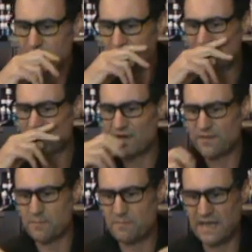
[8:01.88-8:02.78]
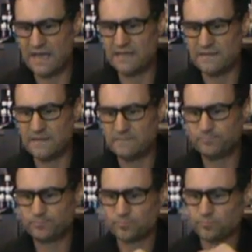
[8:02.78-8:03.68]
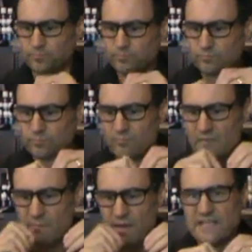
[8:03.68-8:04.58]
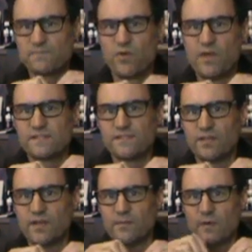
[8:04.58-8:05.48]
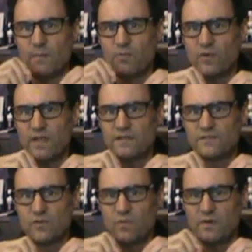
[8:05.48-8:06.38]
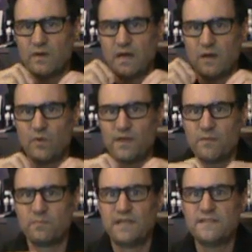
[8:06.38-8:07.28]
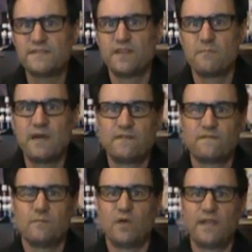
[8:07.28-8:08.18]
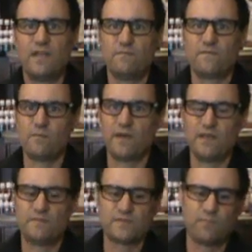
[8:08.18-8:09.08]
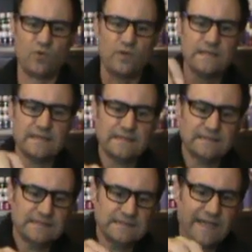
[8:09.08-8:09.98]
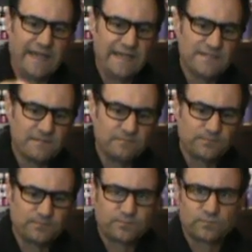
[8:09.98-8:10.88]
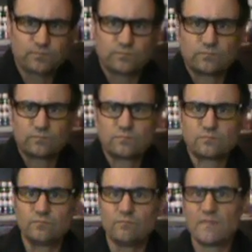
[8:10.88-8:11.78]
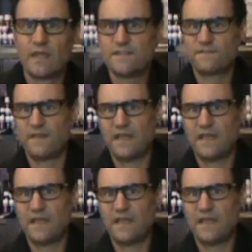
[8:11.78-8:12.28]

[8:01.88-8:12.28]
It's one of the main base products that I put into one of the blends that I make for my hip support, and it's